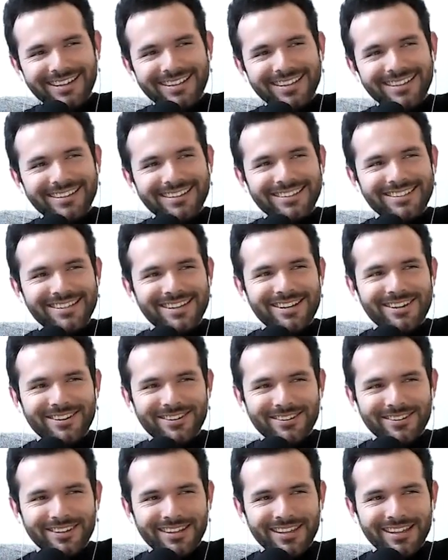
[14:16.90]

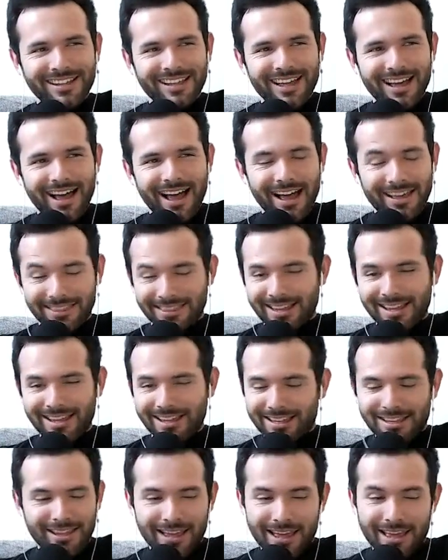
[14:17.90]
So I
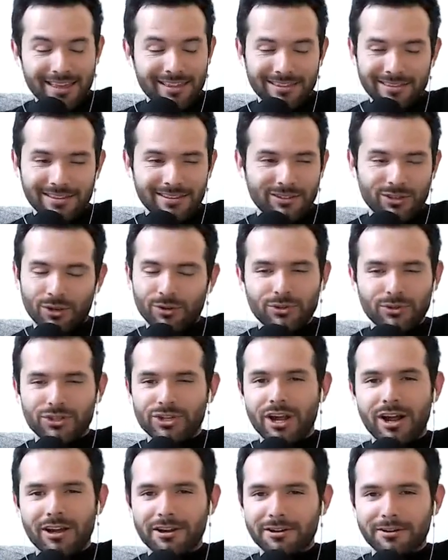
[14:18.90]
thought total
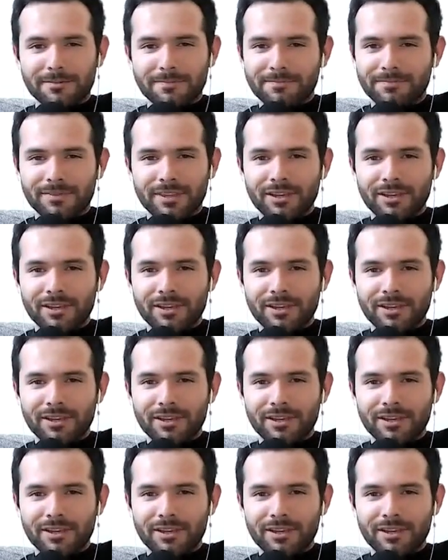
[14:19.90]
shocker.